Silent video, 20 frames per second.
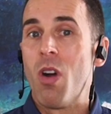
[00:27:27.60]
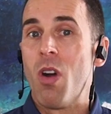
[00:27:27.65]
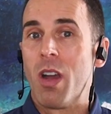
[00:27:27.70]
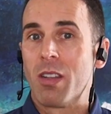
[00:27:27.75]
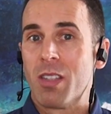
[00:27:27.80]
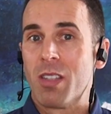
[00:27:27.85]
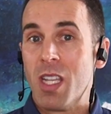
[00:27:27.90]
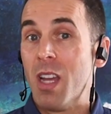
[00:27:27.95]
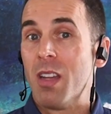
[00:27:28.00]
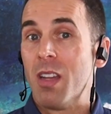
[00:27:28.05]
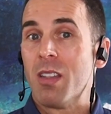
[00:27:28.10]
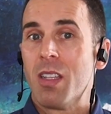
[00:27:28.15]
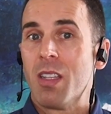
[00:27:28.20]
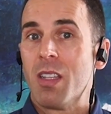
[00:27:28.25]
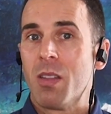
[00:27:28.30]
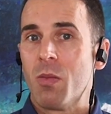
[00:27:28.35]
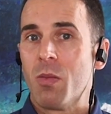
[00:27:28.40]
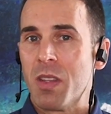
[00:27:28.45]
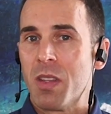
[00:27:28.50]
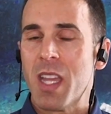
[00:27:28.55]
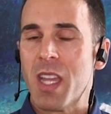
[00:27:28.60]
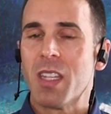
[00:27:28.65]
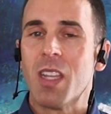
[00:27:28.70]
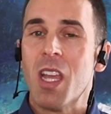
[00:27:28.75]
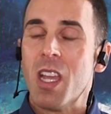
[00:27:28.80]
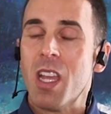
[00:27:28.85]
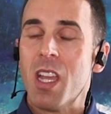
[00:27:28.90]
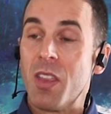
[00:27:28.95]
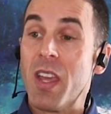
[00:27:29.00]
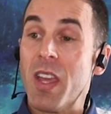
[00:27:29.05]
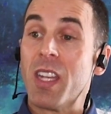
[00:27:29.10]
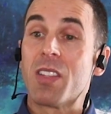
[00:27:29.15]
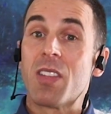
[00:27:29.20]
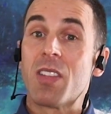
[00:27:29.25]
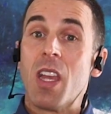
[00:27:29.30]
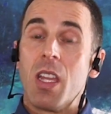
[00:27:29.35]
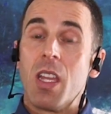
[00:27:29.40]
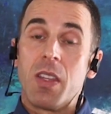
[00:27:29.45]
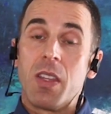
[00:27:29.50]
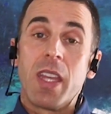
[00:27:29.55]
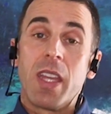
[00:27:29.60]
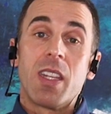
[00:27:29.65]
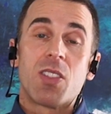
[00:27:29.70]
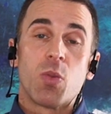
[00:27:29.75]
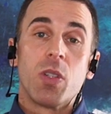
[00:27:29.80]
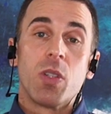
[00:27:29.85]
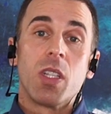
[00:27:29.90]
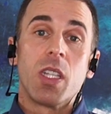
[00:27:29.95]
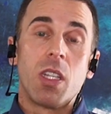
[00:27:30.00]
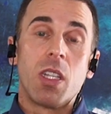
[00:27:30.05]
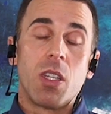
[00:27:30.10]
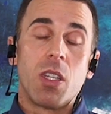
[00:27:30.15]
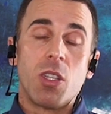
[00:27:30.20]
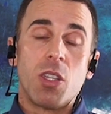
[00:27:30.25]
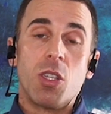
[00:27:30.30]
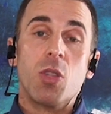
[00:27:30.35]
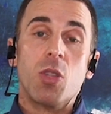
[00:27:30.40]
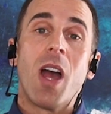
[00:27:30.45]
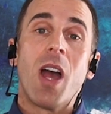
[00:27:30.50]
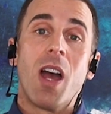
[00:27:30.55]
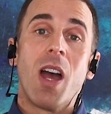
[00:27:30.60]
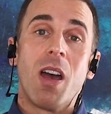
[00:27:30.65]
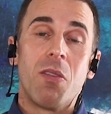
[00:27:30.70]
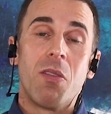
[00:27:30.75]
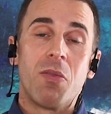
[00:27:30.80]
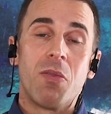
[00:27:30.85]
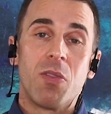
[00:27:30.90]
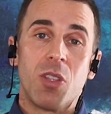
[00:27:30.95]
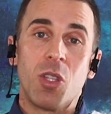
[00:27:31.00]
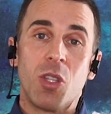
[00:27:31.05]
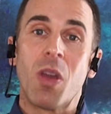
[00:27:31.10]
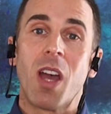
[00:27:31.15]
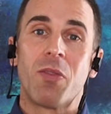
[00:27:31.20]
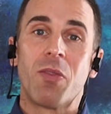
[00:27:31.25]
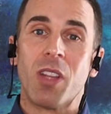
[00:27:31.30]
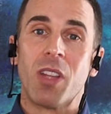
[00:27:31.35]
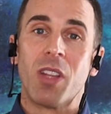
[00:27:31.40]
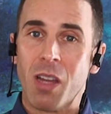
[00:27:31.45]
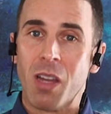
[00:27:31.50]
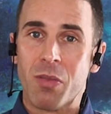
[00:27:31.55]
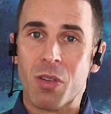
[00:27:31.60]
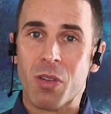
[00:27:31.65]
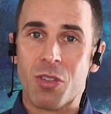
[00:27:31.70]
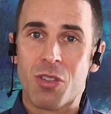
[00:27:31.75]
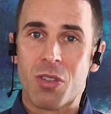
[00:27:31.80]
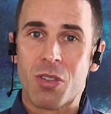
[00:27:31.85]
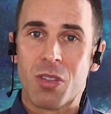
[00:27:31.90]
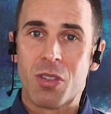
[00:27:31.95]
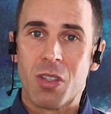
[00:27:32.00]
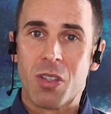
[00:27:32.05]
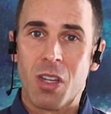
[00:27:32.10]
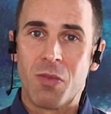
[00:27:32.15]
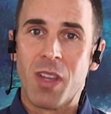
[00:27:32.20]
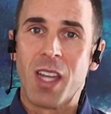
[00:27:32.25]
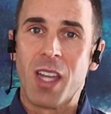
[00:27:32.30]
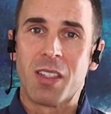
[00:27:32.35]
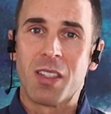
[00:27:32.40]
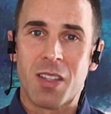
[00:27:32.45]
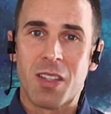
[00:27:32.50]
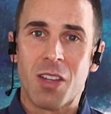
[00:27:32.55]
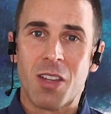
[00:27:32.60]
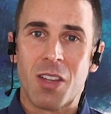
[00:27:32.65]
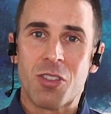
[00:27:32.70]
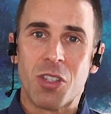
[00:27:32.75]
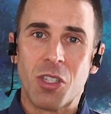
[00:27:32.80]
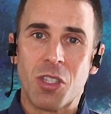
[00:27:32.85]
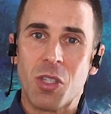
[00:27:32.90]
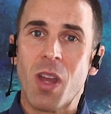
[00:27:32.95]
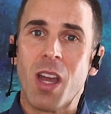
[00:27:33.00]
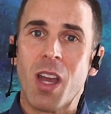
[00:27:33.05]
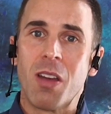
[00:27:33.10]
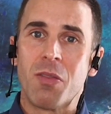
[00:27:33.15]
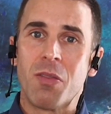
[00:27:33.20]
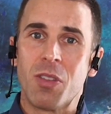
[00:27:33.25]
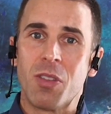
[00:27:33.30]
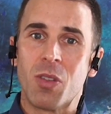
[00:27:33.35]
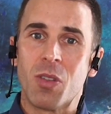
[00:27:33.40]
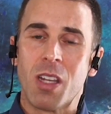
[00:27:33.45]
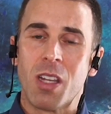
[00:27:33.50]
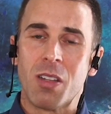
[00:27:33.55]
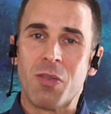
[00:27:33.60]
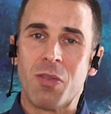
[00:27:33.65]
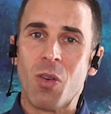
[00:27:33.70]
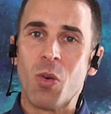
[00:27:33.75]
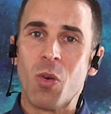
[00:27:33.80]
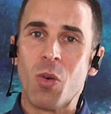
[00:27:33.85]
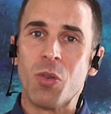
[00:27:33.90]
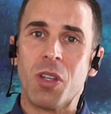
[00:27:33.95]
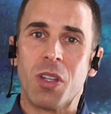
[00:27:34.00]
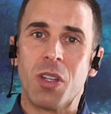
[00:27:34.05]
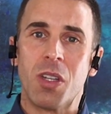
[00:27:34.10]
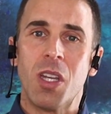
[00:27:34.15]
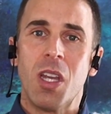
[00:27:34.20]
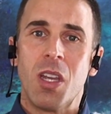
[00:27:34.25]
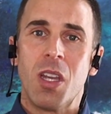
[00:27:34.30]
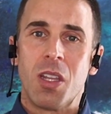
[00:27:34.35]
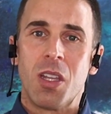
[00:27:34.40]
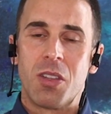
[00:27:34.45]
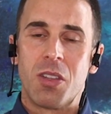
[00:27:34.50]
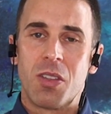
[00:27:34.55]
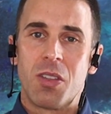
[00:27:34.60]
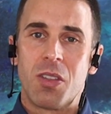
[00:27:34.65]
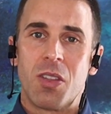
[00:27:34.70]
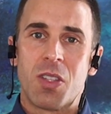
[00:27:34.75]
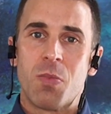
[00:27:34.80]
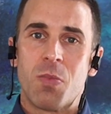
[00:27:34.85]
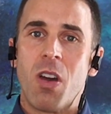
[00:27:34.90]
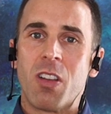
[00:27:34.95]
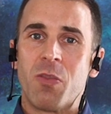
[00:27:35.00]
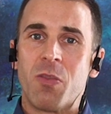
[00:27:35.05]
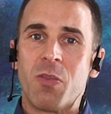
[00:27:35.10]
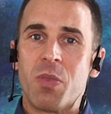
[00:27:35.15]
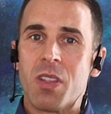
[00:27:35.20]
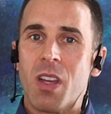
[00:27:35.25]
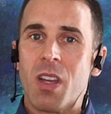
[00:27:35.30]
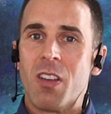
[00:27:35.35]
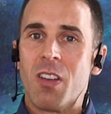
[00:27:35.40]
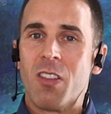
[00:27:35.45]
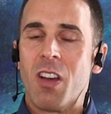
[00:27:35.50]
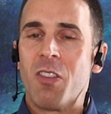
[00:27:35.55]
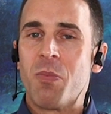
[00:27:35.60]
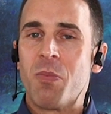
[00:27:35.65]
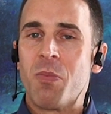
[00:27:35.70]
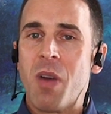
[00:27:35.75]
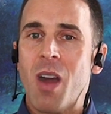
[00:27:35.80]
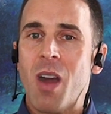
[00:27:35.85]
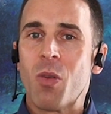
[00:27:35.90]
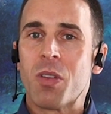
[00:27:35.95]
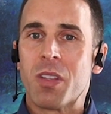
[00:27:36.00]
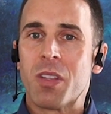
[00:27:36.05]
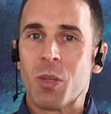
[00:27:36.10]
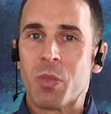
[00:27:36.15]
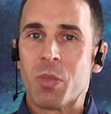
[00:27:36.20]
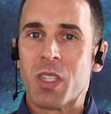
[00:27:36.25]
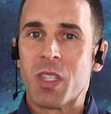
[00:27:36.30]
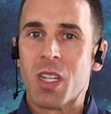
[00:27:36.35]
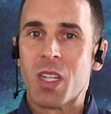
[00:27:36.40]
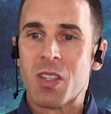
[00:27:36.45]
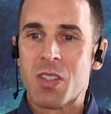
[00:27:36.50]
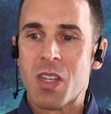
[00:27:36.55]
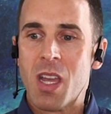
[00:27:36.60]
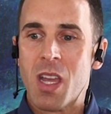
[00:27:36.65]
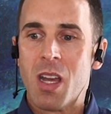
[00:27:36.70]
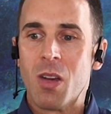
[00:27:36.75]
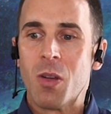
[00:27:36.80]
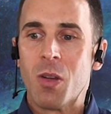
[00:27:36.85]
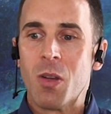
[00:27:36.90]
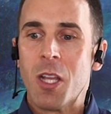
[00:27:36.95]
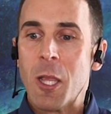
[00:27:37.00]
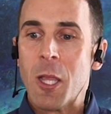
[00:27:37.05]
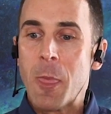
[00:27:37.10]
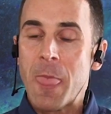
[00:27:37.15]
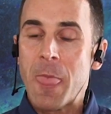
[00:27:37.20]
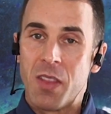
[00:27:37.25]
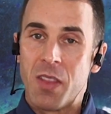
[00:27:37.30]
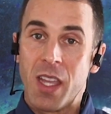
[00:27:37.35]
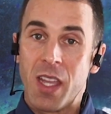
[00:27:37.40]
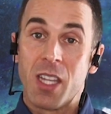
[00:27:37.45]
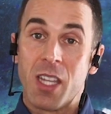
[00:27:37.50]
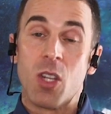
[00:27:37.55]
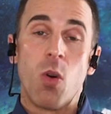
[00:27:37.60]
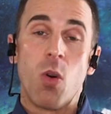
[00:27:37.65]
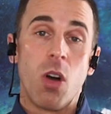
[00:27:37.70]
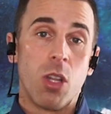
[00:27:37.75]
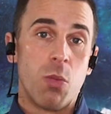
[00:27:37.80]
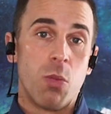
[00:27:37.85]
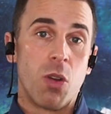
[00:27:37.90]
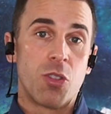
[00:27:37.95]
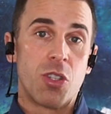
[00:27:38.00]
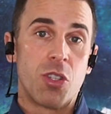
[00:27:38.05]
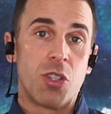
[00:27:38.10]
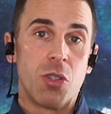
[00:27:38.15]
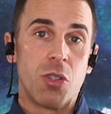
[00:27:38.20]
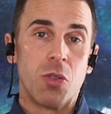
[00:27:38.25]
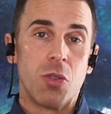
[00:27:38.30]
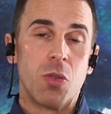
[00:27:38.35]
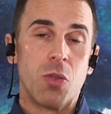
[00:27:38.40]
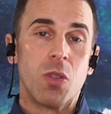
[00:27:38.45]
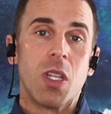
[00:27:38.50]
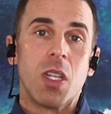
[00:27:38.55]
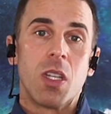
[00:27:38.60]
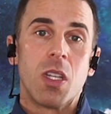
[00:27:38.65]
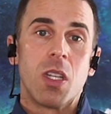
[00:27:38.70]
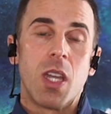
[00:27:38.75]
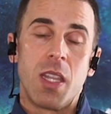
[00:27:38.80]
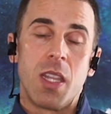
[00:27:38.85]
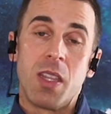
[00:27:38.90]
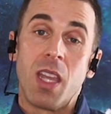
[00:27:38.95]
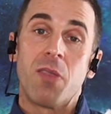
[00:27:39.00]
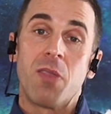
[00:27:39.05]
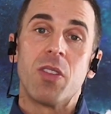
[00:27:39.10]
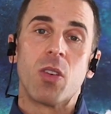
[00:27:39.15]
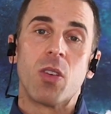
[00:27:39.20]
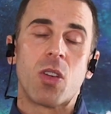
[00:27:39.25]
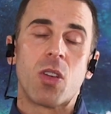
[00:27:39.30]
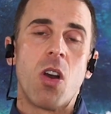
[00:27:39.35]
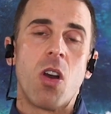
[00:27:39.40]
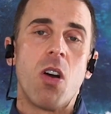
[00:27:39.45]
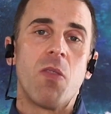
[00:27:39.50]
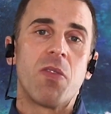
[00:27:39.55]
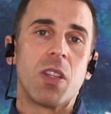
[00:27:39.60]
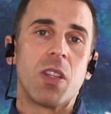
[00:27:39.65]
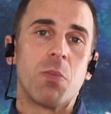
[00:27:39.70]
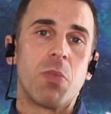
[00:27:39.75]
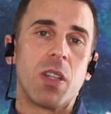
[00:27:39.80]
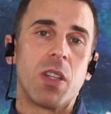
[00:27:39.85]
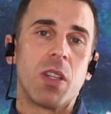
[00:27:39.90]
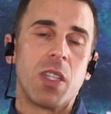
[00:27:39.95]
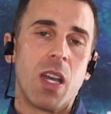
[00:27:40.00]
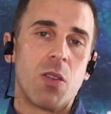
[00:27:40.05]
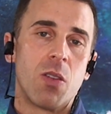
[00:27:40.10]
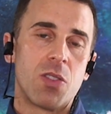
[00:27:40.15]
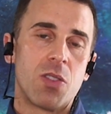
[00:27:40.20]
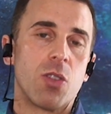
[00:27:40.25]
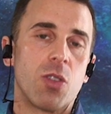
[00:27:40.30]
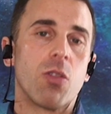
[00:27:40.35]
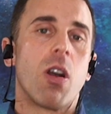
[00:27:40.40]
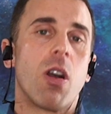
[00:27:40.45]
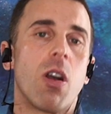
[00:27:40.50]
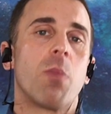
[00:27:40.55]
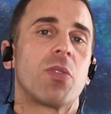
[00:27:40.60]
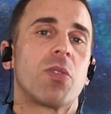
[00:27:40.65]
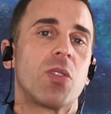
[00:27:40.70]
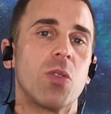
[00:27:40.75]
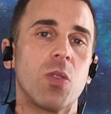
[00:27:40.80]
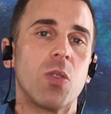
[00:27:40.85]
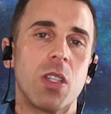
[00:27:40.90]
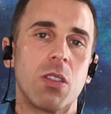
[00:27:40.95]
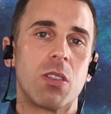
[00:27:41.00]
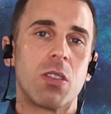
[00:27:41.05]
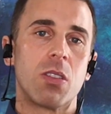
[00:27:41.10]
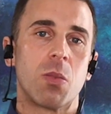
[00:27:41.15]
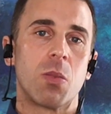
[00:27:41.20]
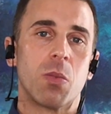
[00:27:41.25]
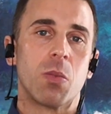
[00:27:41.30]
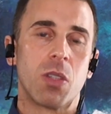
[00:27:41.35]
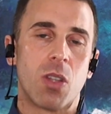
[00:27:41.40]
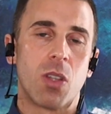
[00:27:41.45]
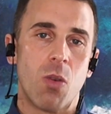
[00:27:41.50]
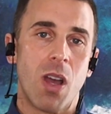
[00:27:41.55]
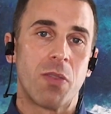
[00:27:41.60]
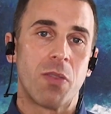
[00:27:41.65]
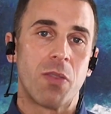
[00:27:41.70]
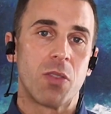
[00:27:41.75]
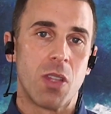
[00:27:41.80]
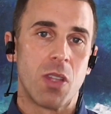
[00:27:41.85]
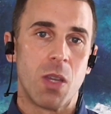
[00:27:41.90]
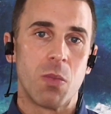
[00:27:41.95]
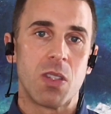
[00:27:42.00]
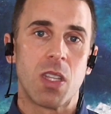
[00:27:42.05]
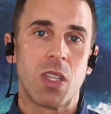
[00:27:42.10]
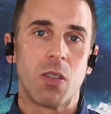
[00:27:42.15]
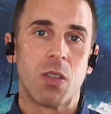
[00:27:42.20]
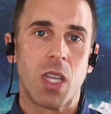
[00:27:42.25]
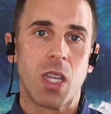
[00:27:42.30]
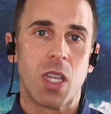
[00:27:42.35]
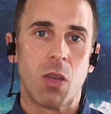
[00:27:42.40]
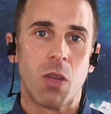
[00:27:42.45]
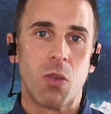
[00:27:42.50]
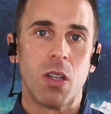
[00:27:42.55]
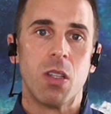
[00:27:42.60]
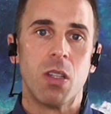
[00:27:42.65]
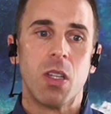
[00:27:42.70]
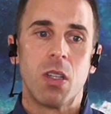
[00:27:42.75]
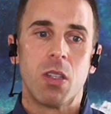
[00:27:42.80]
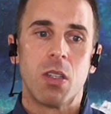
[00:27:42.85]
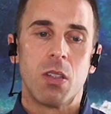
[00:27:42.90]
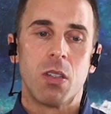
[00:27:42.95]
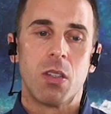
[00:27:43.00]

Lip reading: want. Yeah. Then it's really, you have the leverage of that discussion. You kind of hold the spot of power there, because now they know all about you and they feel confident, but now it's your opportunity to be able to go after them and say, okay, well,